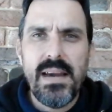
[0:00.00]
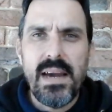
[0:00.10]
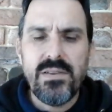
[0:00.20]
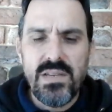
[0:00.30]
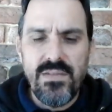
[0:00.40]

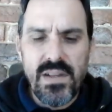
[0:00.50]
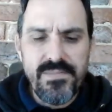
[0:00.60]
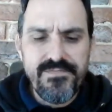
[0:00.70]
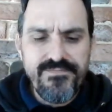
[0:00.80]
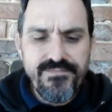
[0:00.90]
170
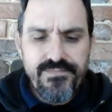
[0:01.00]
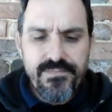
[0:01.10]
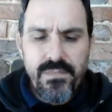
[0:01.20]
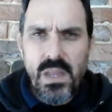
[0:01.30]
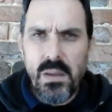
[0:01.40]

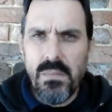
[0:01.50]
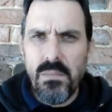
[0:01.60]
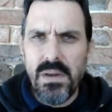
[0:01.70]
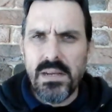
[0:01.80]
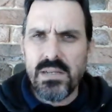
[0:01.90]

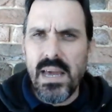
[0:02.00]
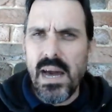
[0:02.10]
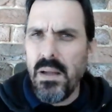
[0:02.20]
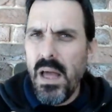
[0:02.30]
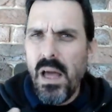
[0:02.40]
millimeter
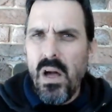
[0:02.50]
cigar.